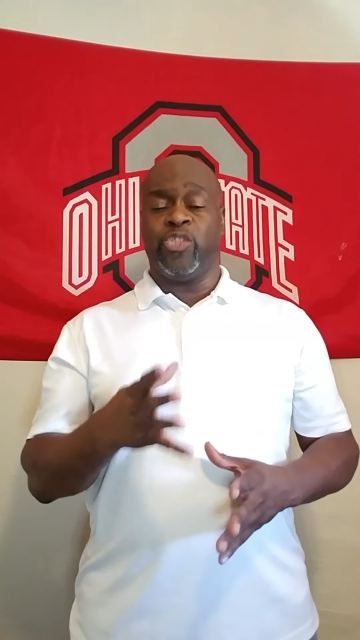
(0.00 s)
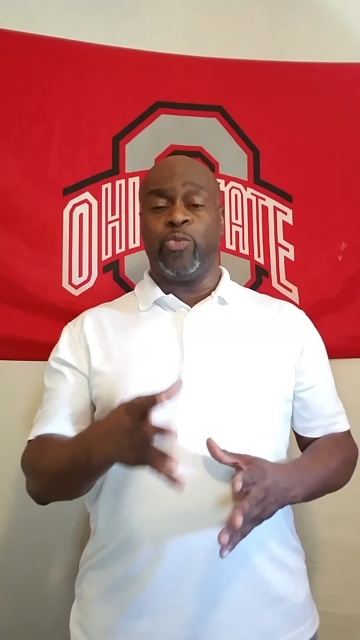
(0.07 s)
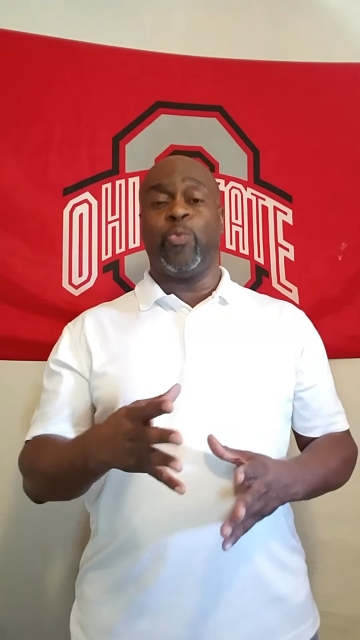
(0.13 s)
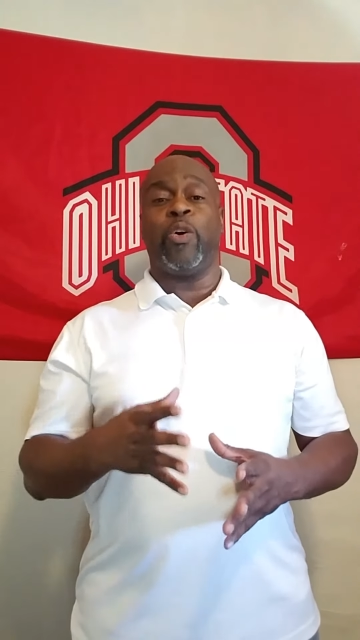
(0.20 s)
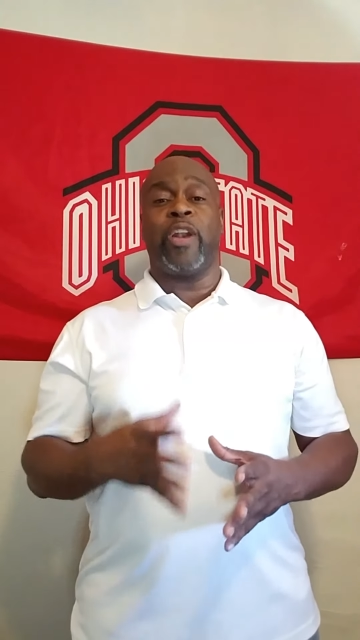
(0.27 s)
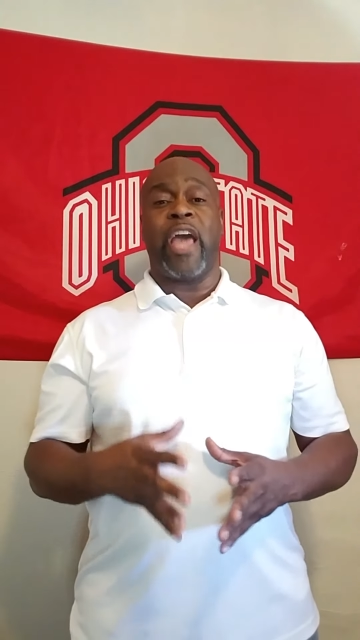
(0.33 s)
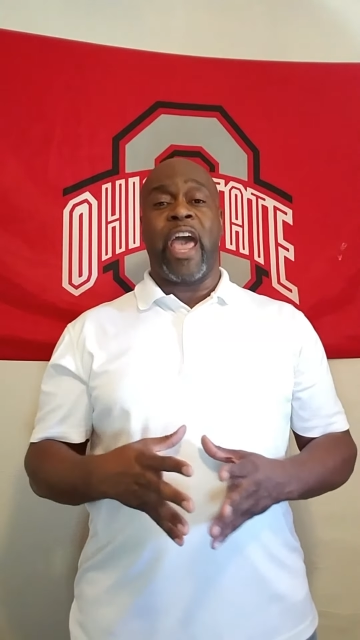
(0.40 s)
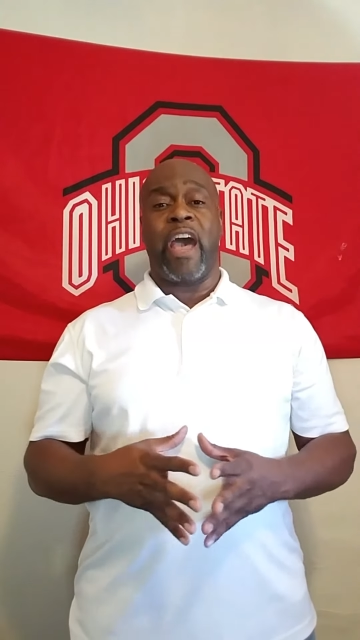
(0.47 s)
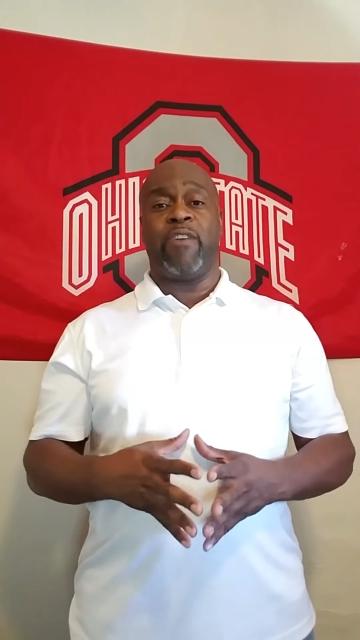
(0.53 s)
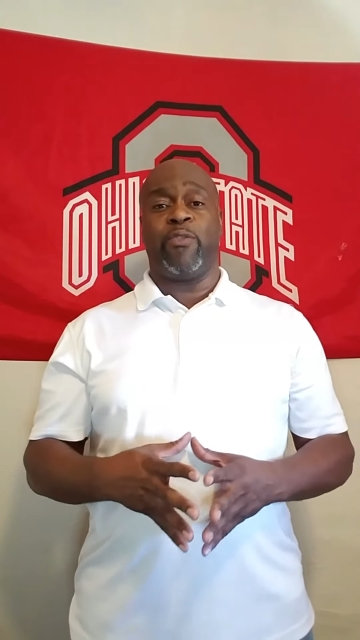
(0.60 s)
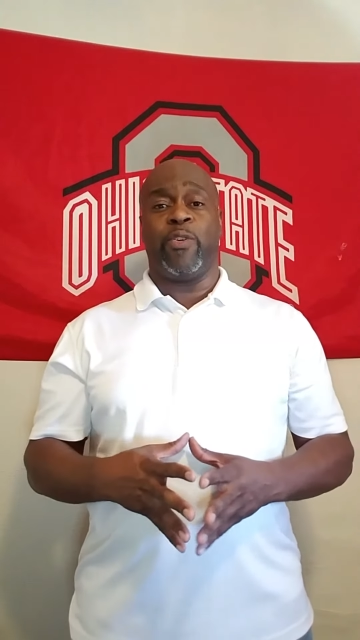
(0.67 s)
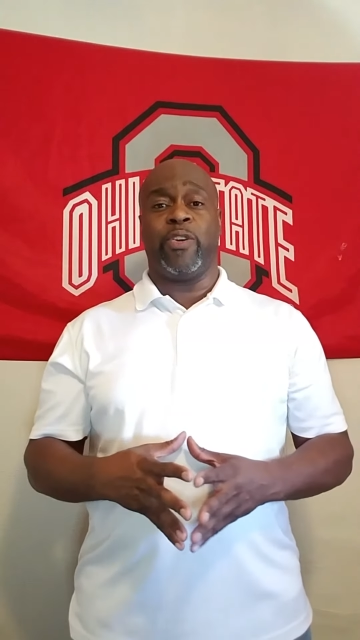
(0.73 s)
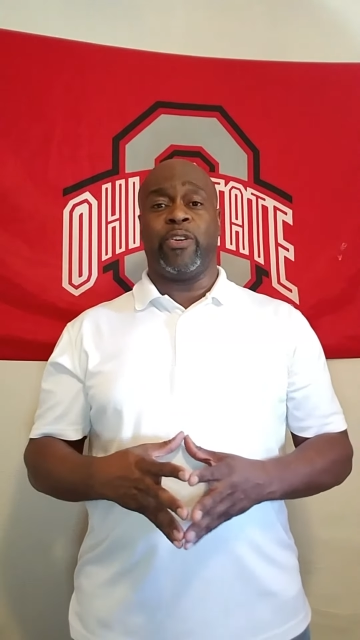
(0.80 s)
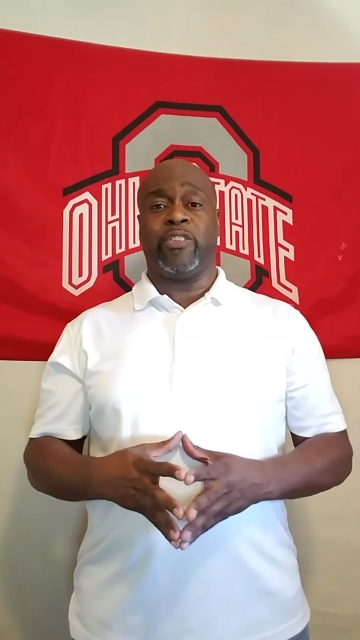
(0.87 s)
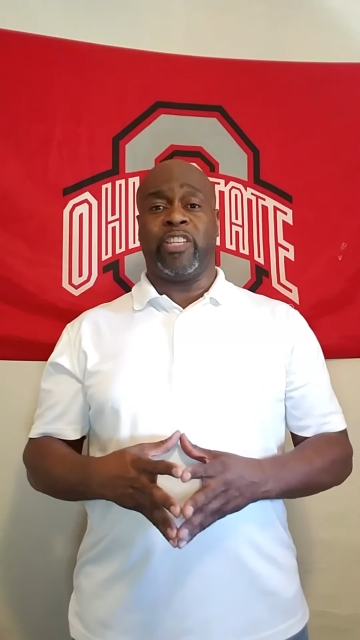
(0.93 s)
you want to have
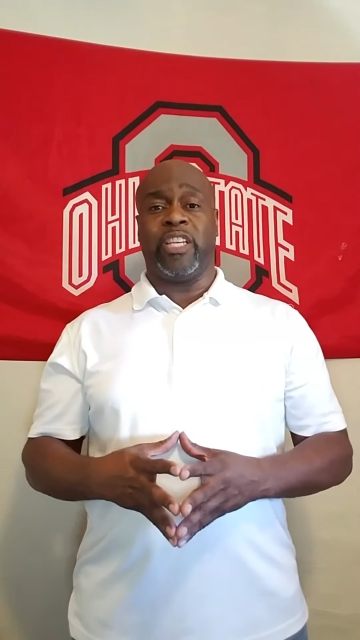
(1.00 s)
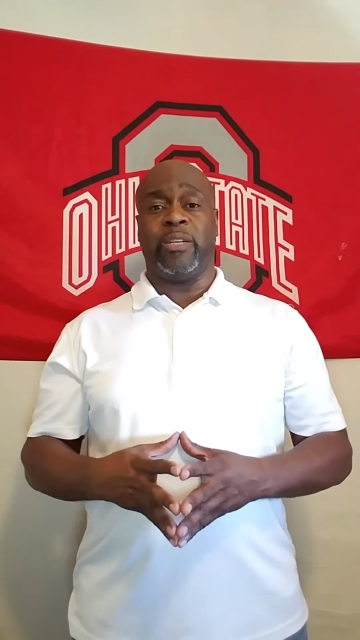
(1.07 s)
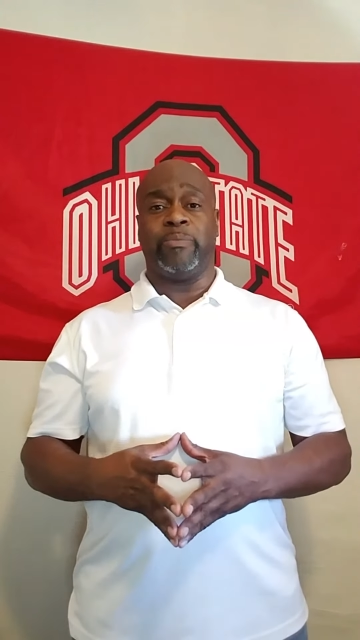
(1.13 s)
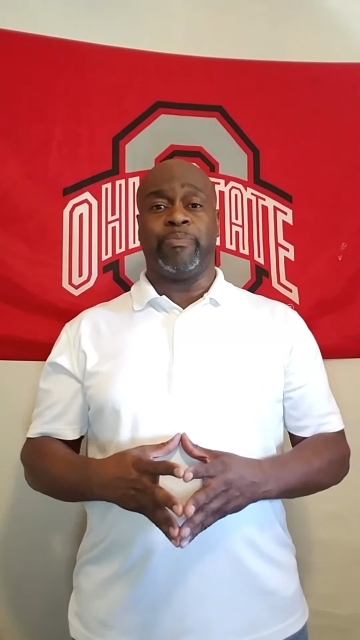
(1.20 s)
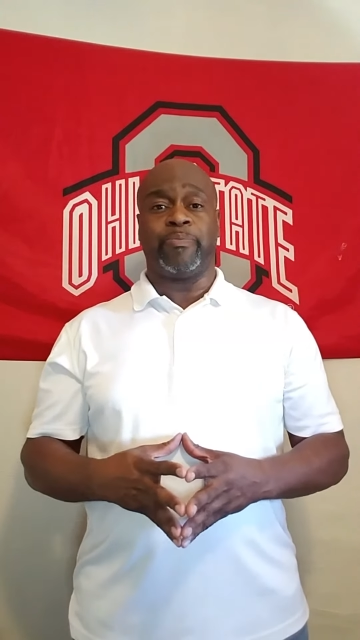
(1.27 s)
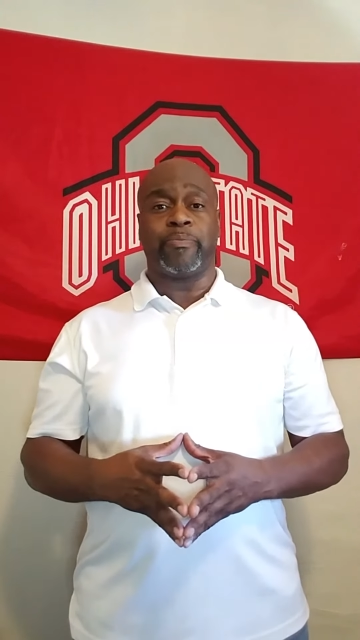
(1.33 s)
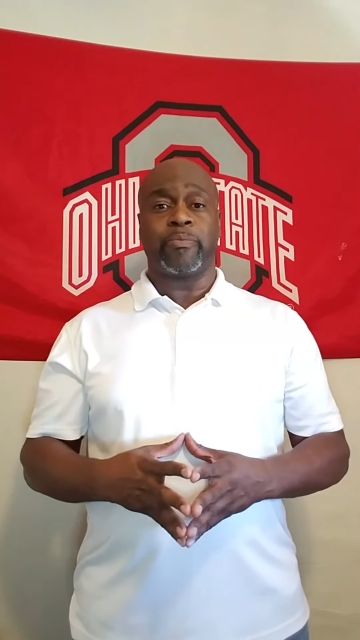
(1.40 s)
on your team?